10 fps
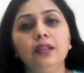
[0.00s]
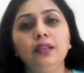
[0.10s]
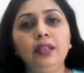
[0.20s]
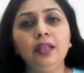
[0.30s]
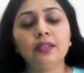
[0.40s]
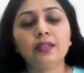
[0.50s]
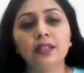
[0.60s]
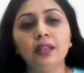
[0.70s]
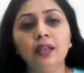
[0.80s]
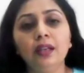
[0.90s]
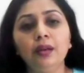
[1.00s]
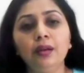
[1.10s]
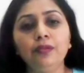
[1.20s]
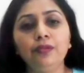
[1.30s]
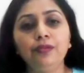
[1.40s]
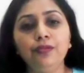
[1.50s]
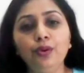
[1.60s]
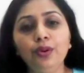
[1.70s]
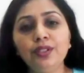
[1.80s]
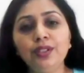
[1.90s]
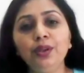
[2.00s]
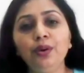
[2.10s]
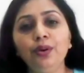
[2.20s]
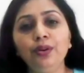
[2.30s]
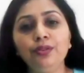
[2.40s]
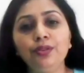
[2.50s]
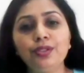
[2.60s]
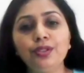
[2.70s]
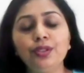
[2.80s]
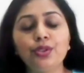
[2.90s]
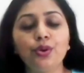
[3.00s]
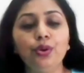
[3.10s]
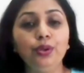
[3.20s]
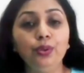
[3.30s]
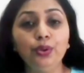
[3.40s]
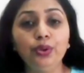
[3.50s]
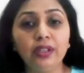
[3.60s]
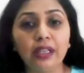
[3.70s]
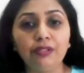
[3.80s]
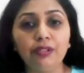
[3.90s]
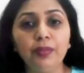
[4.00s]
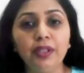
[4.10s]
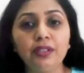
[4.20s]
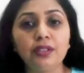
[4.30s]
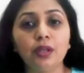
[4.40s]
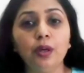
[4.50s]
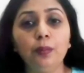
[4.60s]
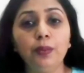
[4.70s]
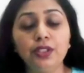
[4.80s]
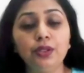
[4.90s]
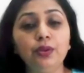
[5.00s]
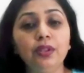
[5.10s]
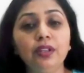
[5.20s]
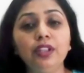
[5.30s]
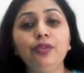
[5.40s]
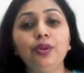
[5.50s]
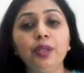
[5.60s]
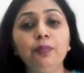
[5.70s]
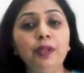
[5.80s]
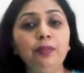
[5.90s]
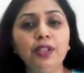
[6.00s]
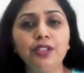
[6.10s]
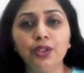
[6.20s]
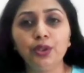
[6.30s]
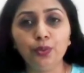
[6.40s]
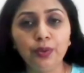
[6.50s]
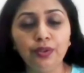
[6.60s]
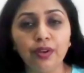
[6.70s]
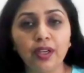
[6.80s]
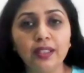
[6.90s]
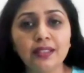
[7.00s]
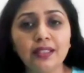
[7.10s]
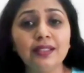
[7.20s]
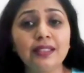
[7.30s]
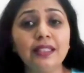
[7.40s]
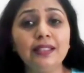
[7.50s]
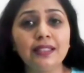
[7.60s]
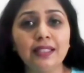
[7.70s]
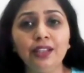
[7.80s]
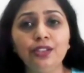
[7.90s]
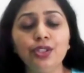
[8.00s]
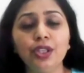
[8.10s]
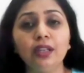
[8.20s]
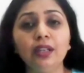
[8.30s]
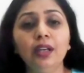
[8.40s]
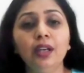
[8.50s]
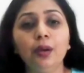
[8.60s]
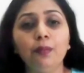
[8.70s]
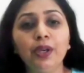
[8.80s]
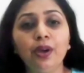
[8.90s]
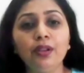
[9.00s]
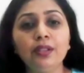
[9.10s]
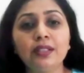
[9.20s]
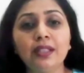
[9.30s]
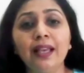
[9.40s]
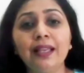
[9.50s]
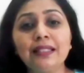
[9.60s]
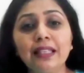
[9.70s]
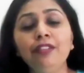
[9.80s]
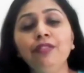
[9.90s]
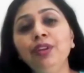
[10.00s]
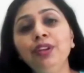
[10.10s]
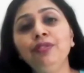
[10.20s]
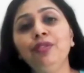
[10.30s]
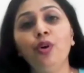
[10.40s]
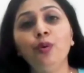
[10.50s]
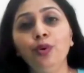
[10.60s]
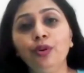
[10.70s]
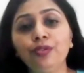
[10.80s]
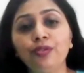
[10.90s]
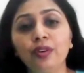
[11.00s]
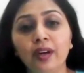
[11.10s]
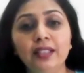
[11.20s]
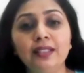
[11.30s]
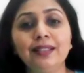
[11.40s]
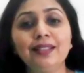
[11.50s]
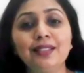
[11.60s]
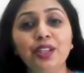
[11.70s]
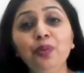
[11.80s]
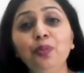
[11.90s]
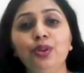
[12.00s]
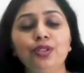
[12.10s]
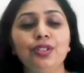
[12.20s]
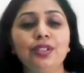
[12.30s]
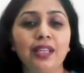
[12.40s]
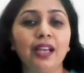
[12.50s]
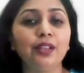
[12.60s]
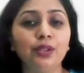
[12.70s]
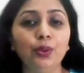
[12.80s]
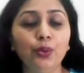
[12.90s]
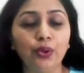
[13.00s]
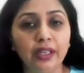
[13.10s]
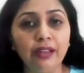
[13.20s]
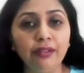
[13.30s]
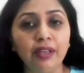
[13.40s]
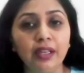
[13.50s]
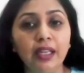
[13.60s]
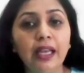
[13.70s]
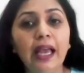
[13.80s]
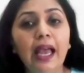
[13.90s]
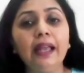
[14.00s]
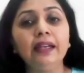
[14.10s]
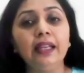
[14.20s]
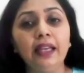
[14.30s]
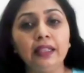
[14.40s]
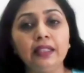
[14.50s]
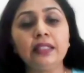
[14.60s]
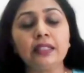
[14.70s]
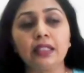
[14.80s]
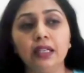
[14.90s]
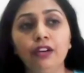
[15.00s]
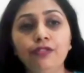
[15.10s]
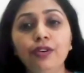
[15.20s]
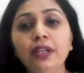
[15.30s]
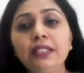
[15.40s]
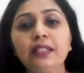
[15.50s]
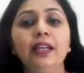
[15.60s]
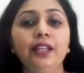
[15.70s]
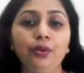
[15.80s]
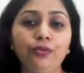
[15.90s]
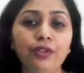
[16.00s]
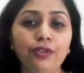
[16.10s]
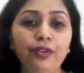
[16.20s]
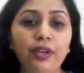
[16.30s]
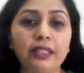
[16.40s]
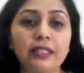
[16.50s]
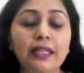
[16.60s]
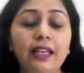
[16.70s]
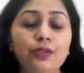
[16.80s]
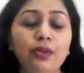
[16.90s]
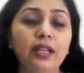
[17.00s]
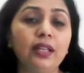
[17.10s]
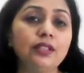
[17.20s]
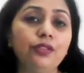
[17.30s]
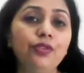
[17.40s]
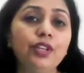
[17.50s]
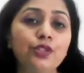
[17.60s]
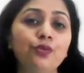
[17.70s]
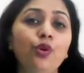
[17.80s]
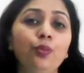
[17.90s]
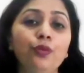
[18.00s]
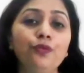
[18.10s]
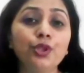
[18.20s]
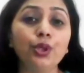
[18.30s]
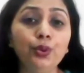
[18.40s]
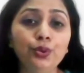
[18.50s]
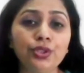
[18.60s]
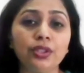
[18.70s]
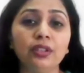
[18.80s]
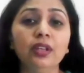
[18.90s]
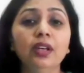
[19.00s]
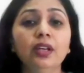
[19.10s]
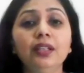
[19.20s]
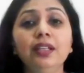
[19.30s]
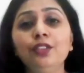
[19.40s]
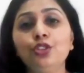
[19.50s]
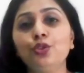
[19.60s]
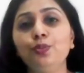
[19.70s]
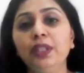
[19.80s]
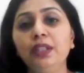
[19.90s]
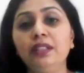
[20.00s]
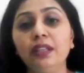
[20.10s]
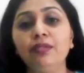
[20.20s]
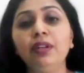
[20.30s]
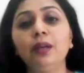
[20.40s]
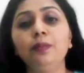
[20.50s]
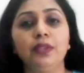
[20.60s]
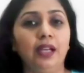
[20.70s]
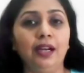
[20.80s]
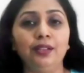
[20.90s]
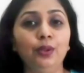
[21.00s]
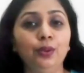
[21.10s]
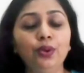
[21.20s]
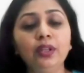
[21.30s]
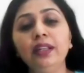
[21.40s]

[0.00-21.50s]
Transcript: Yes, focusing on research on local government, particularly for implementing human rights, is essential because as every form of crisis emerges at the local level, and hence a first line of defense as well as the first form of solution needs to be developed at the local